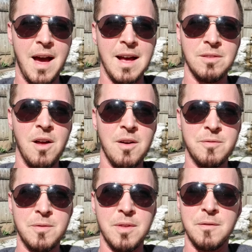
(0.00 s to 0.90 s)

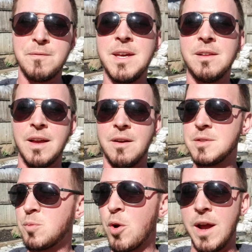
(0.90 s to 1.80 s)
love the feeling of
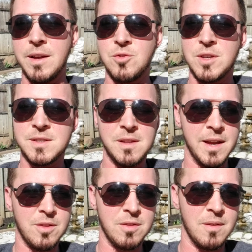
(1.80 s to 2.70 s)
spring, just
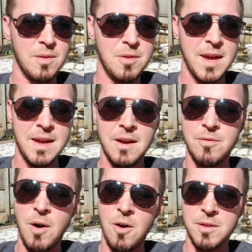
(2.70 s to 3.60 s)
like thinking
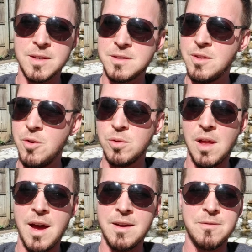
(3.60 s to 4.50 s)
of all this new
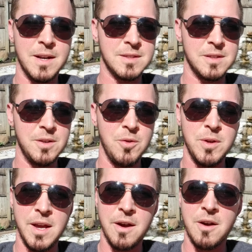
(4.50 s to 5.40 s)
life, and it's a new
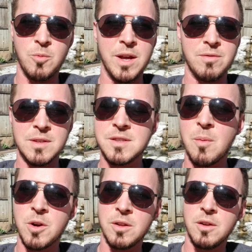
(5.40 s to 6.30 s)
year and we have the
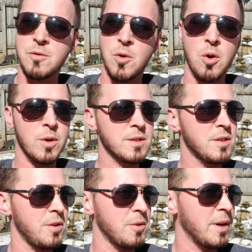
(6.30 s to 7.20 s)
summer to look forward
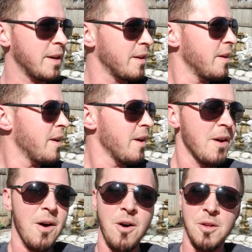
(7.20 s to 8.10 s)
to and
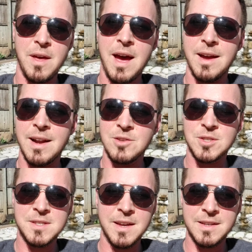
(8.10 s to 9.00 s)
all that. And I
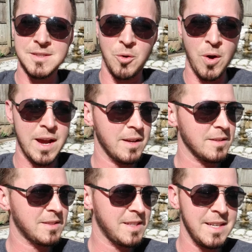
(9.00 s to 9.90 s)
just think it's a great
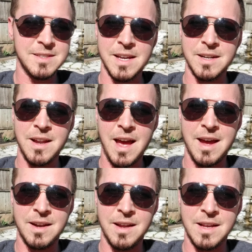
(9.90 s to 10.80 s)
season,
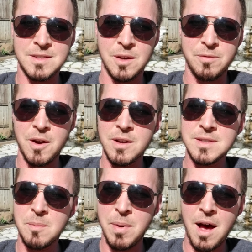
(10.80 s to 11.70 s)
and it's a very
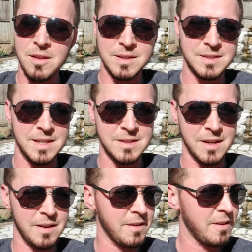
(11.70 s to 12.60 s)
symbolic
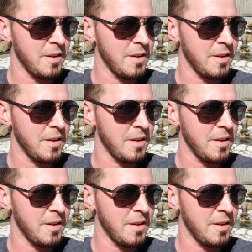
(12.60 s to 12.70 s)
season